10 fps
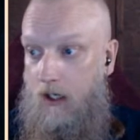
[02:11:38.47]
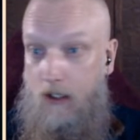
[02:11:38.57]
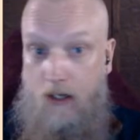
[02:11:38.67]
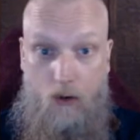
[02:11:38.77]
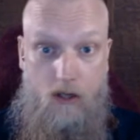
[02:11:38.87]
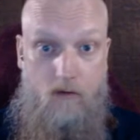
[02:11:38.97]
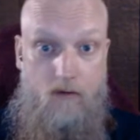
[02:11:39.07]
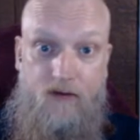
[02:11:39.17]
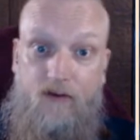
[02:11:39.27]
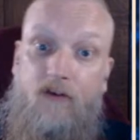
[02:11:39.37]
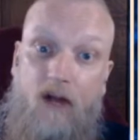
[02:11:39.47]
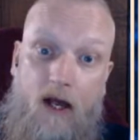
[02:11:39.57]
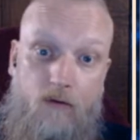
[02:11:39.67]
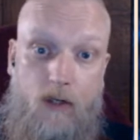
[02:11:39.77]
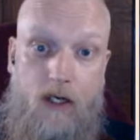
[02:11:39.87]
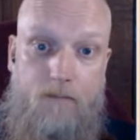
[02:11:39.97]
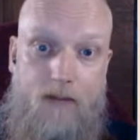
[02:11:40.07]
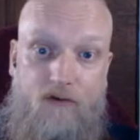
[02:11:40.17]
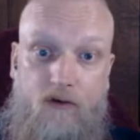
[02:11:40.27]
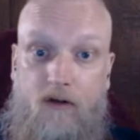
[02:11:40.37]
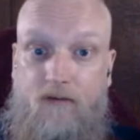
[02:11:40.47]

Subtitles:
Now, one of the reasons, as we mentioned